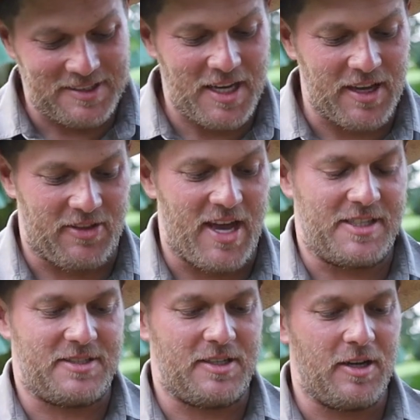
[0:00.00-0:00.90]
in saying
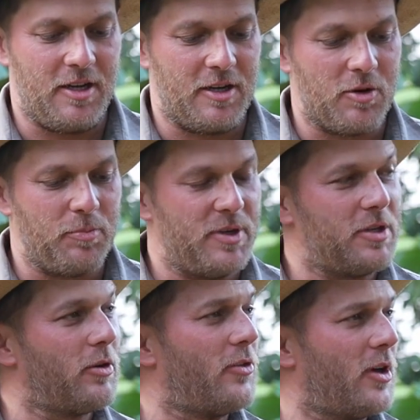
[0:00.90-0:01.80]
that,
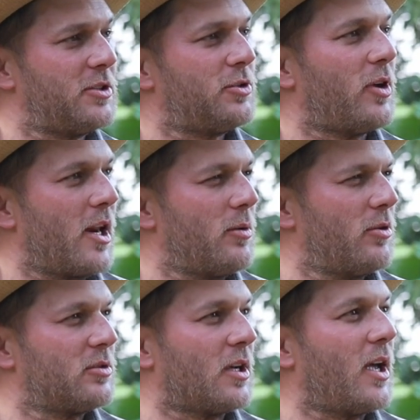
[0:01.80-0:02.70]
competing with those two
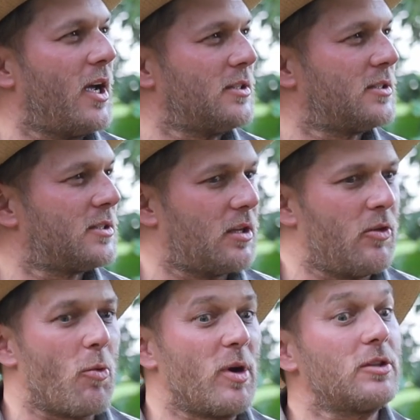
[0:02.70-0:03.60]
animals against
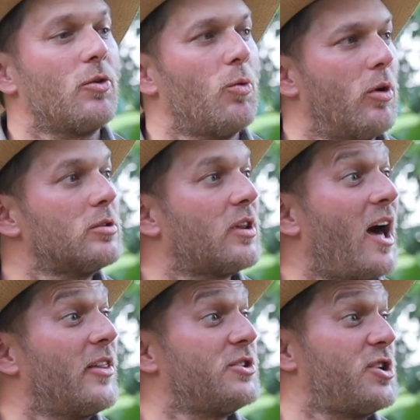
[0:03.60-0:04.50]
the rest of the world,
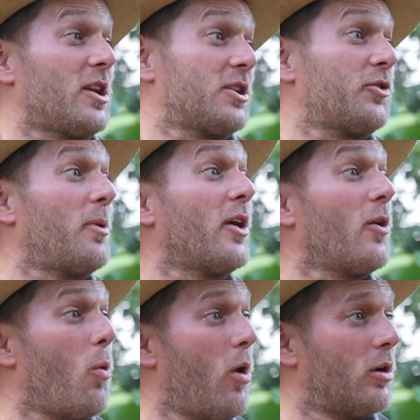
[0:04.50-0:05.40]
other judges from
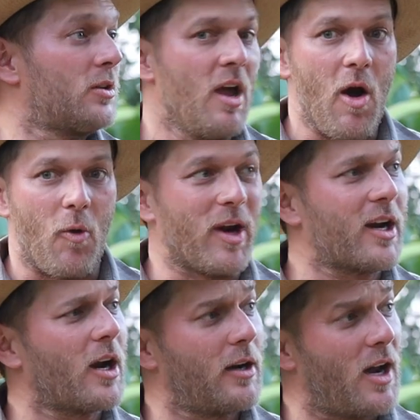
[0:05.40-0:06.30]
other world
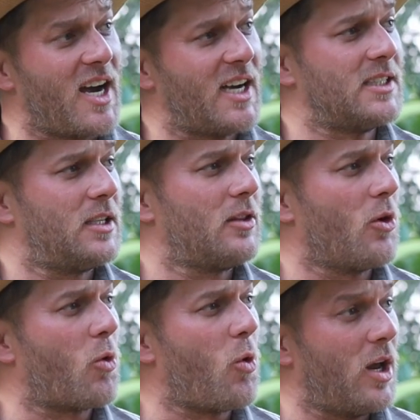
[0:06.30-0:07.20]
recognizing
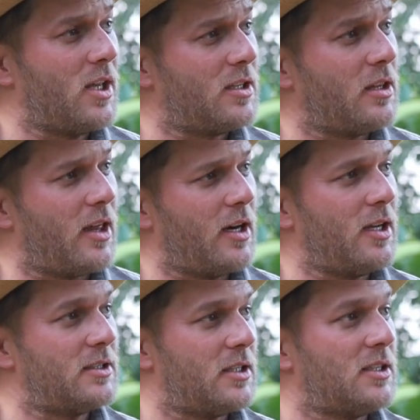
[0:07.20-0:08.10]
the quality that
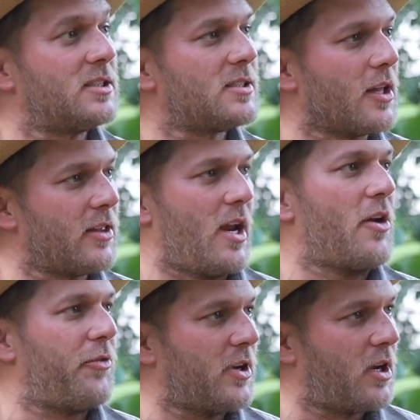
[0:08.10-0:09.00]
is in Southern
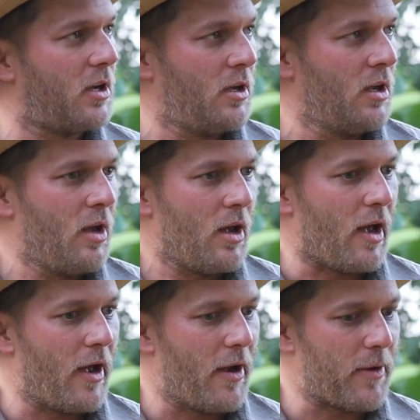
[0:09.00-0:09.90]
Africa,
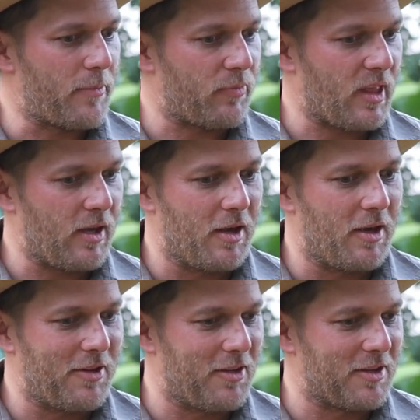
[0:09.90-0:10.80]

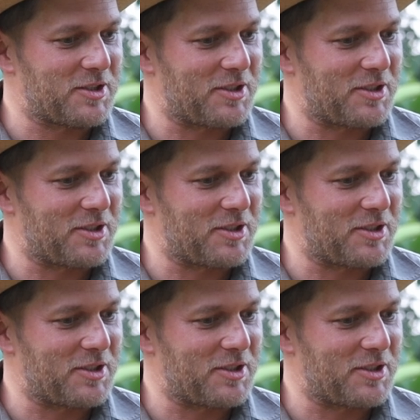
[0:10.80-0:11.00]
here in